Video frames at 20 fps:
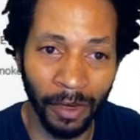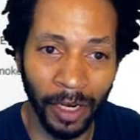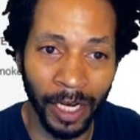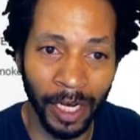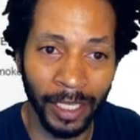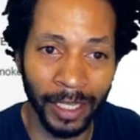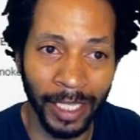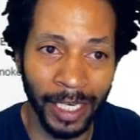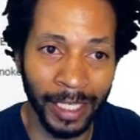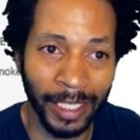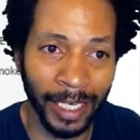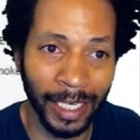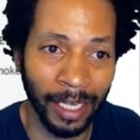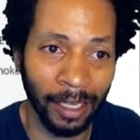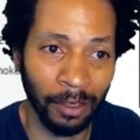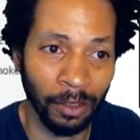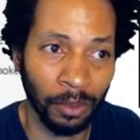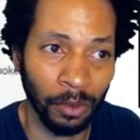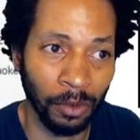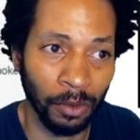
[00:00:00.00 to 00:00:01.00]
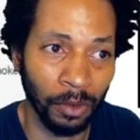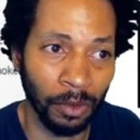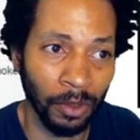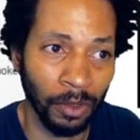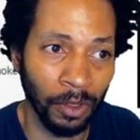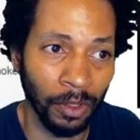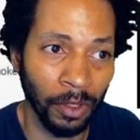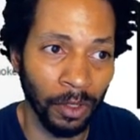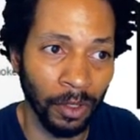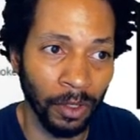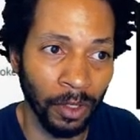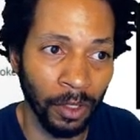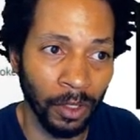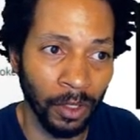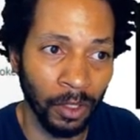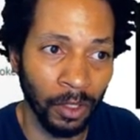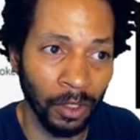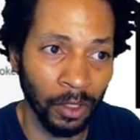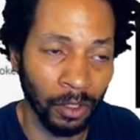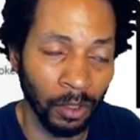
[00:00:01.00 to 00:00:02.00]
that download.
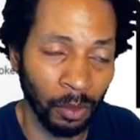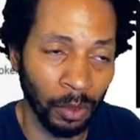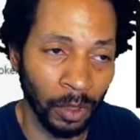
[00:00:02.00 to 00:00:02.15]
So we're gonna